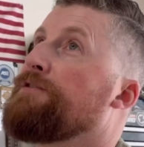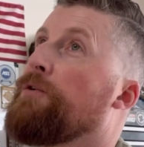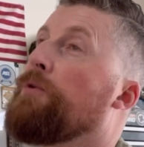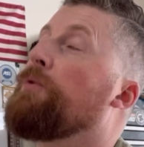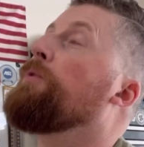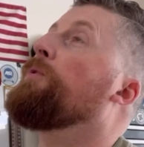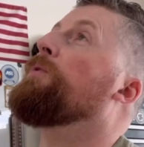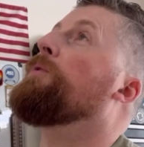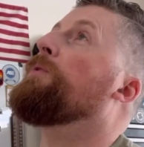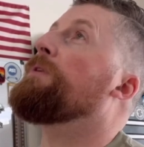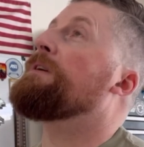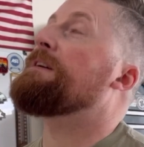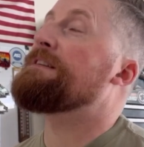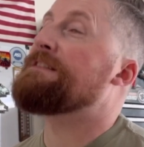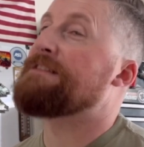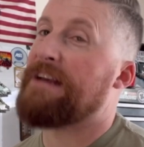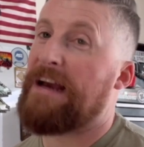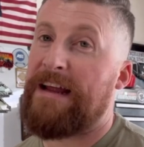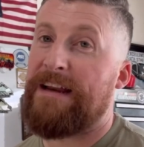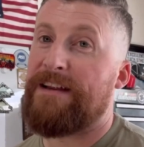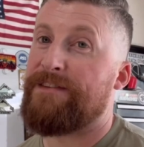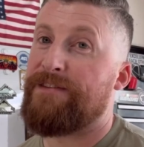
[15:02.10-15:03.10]
Oh, he's
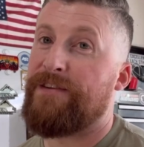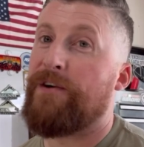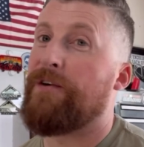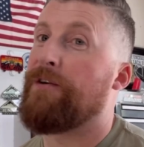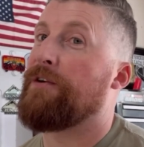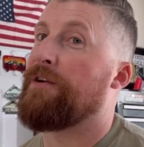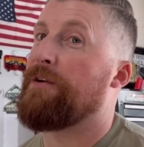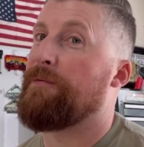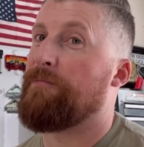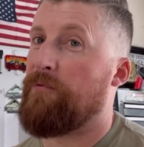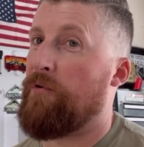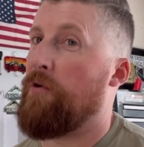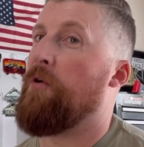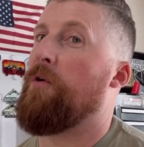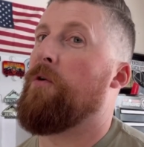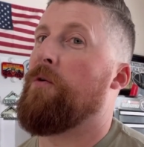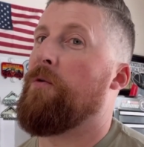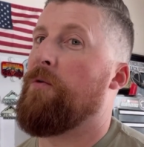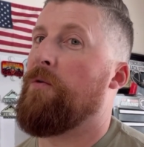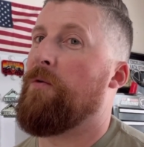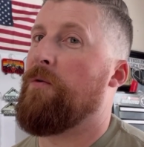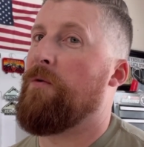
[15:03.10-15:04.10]
got a TRD
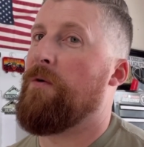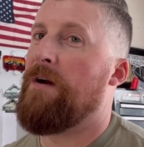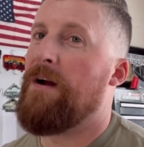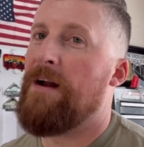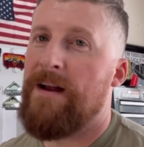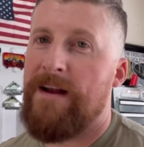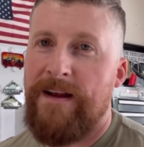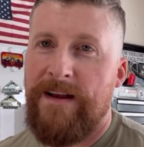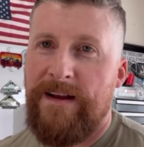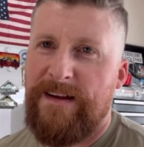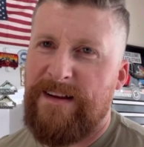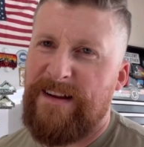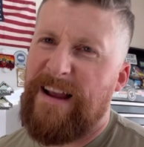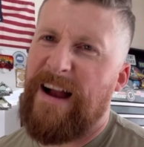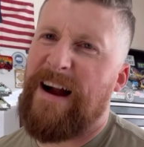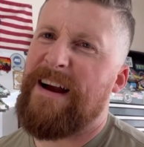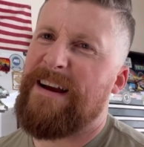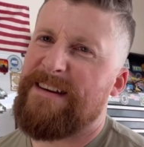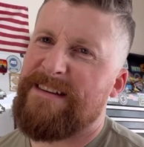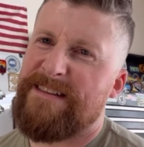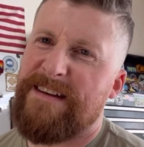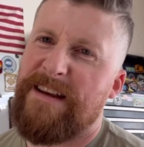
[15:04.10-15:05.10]
Pro.
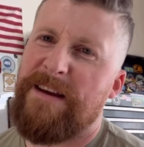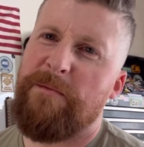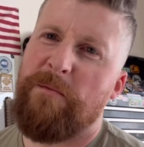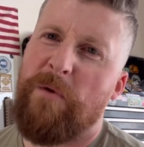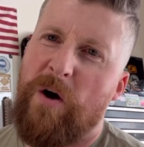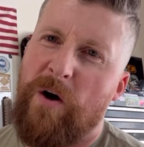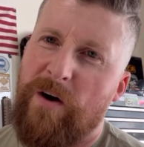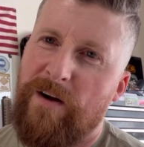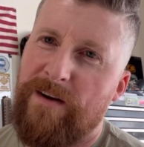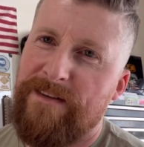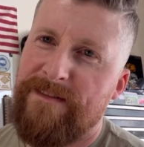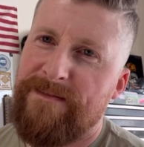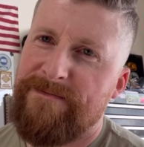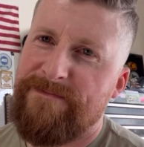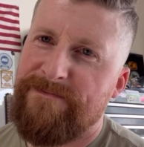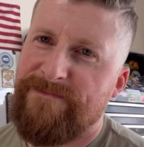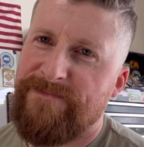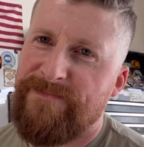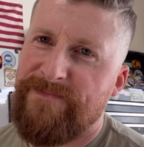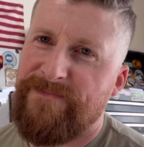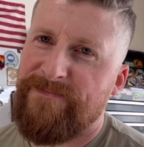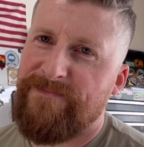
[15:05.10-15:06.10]
Guys, come on.
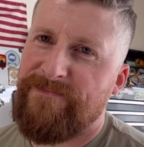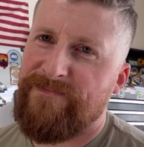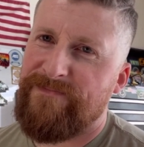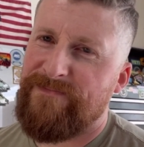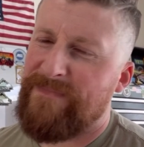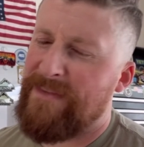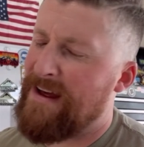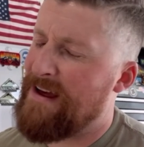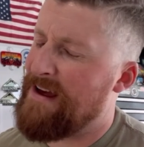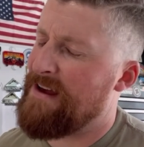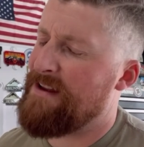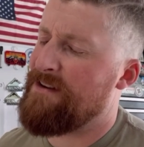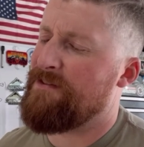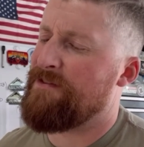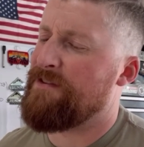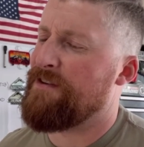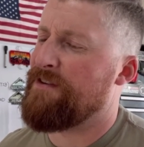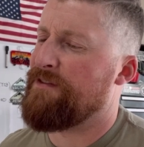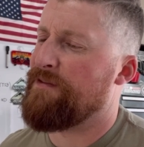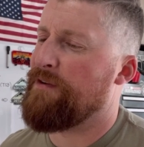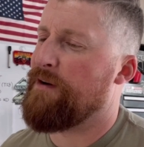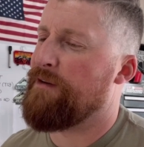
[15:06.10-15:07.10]
I don't
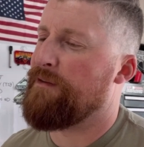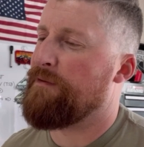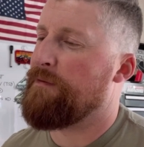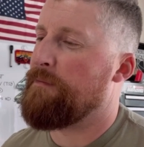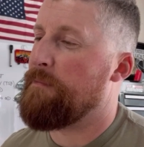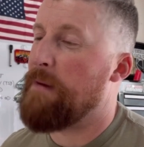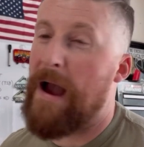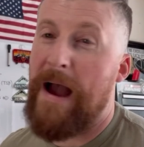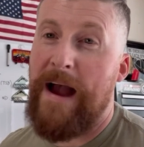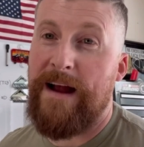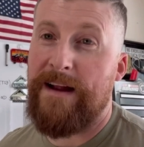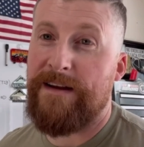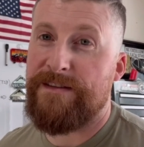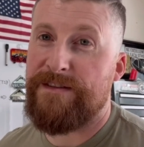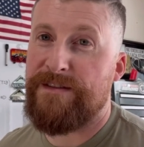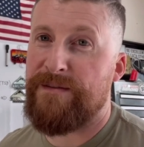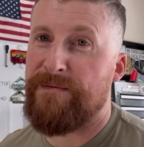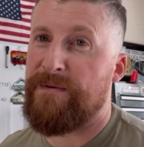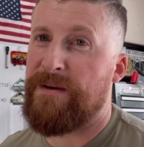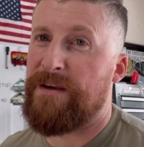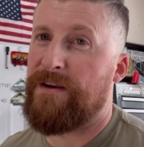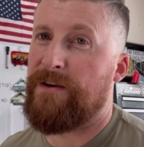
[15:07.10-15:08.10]
need to have a badge
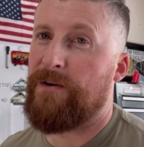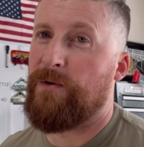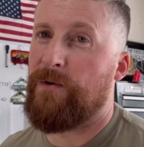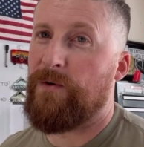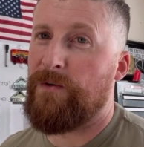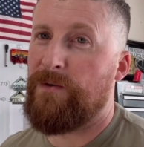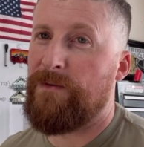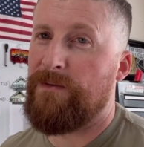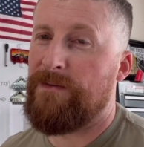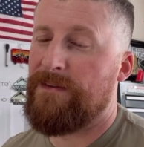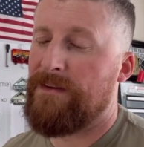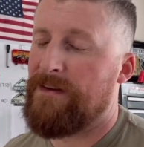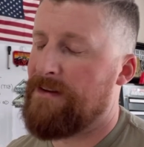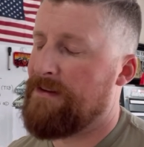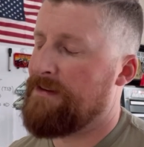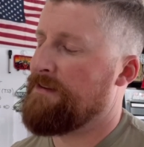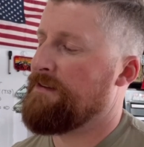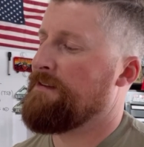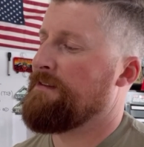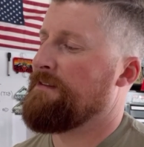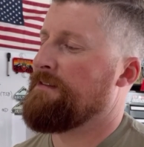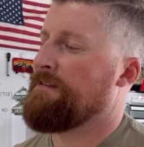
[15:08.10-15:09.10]
to be cool.
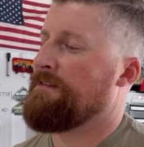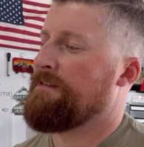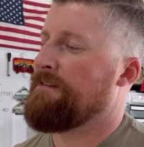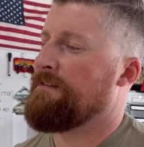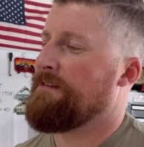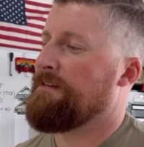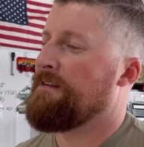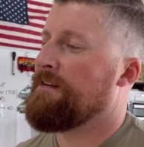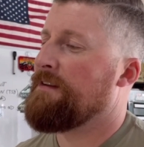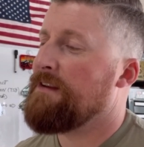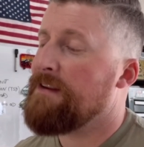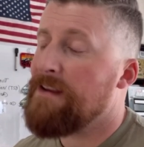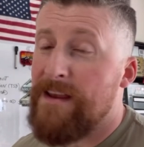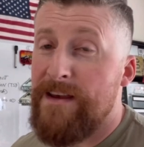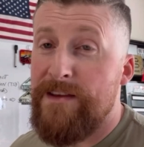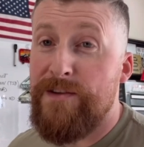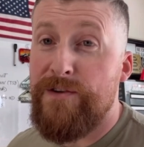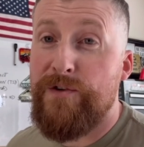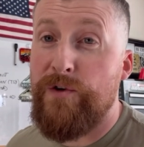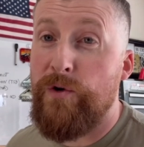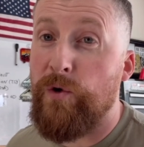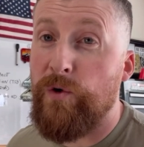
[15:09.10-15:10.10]
Yeah,
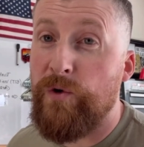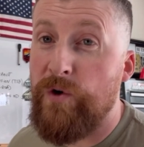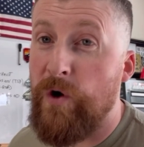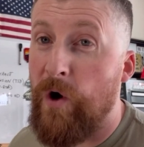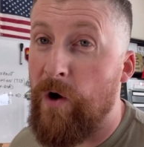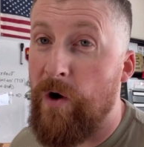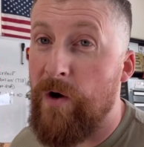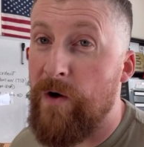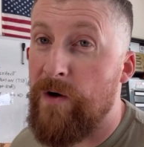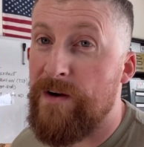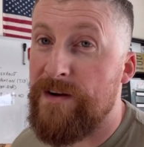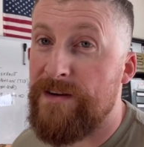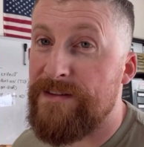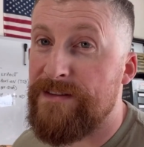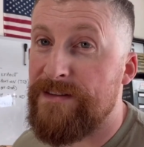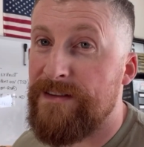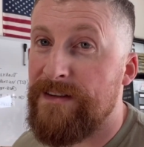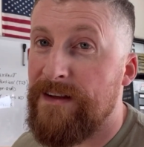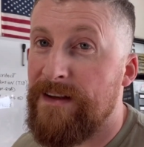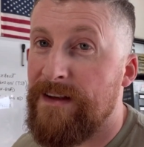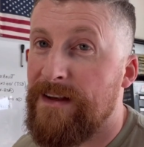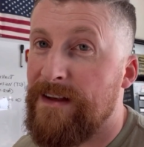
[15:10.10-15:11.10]
they're cool cars.
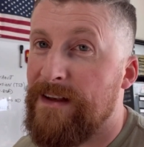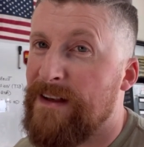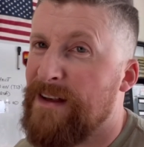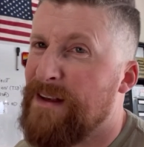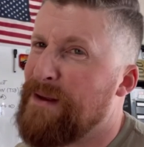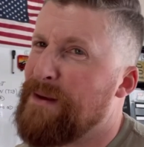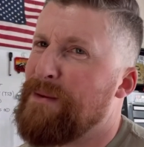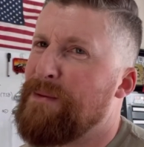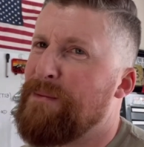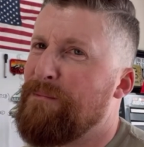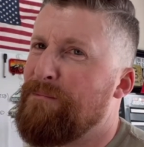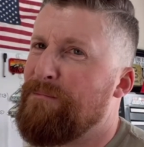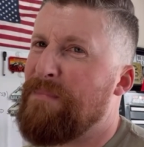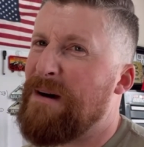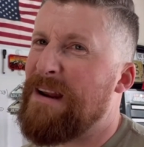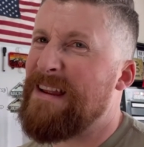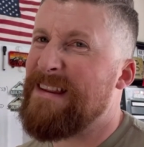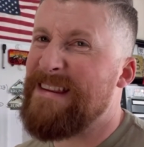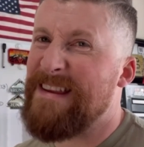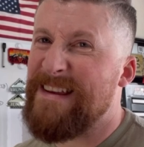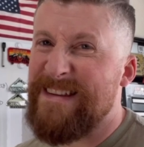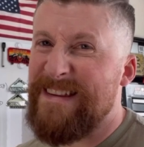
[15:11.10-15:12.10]
But
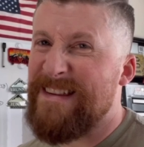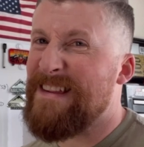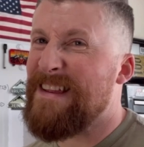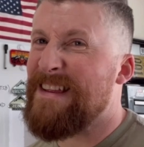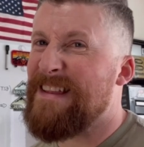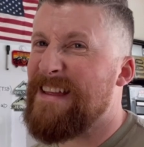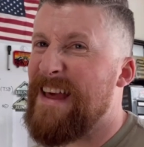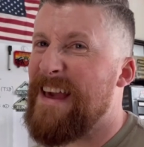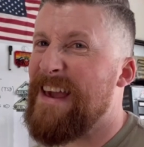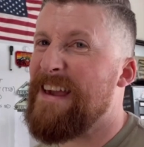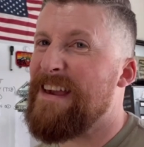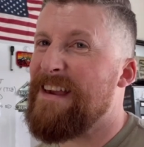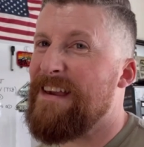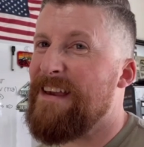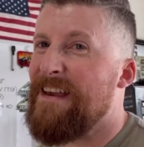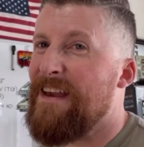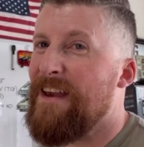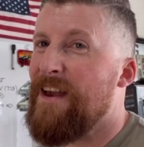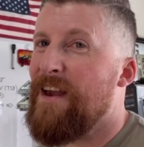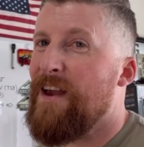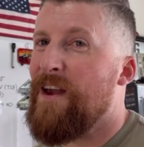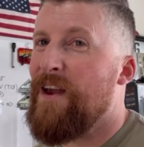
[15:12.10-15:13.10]
at the end of the
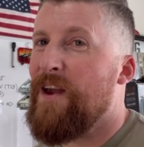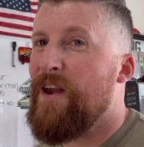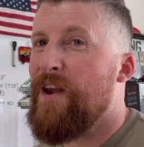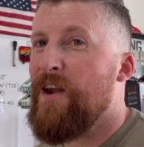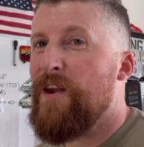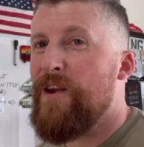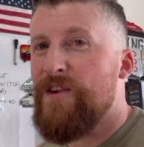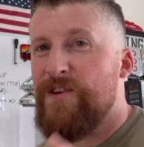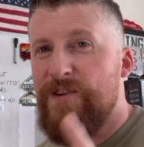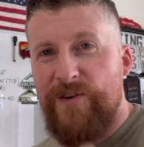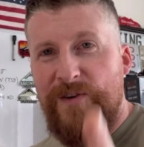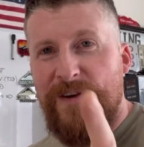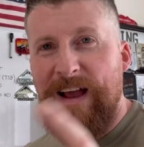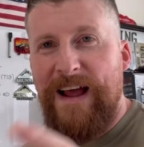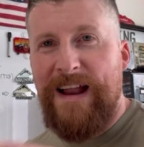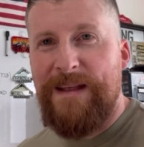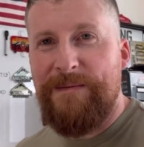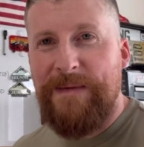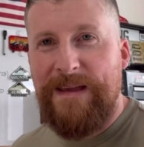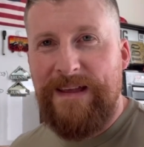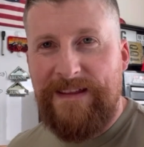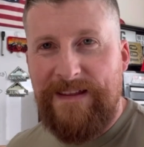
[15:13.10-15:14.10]
day, you got
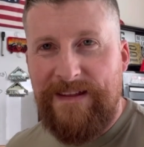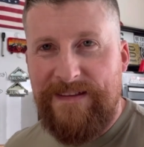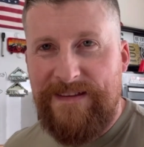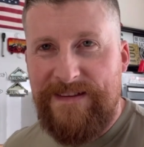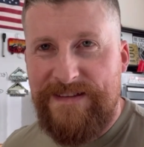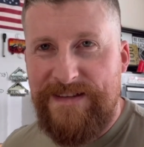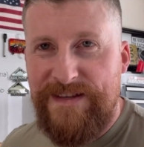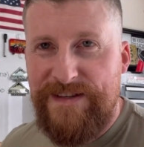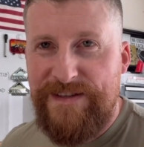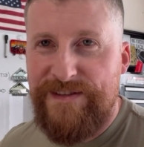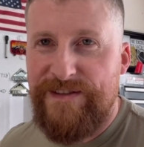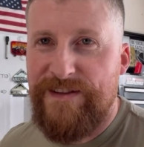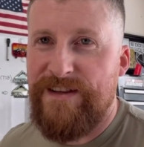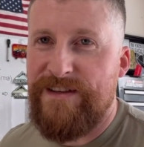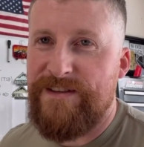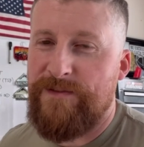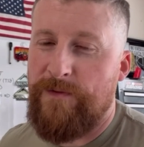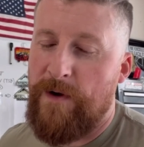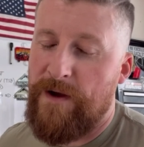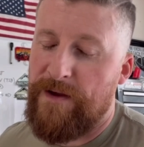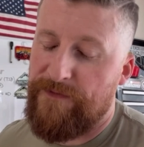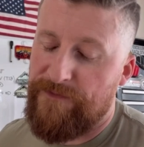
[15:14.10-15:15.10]
to make the decision
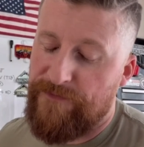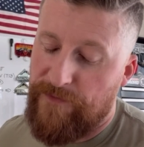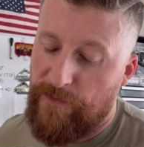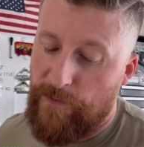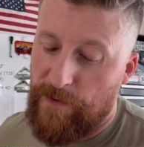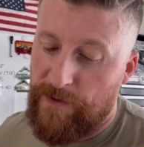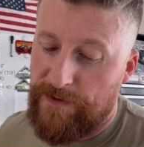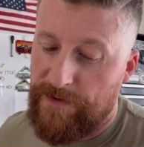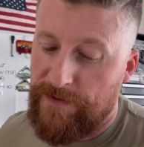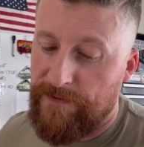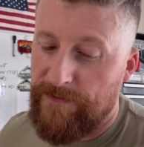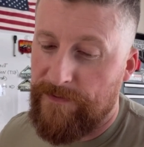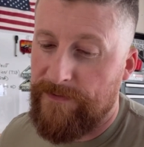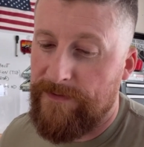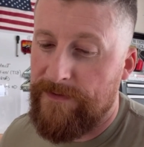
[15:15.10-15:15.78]
that's right for you.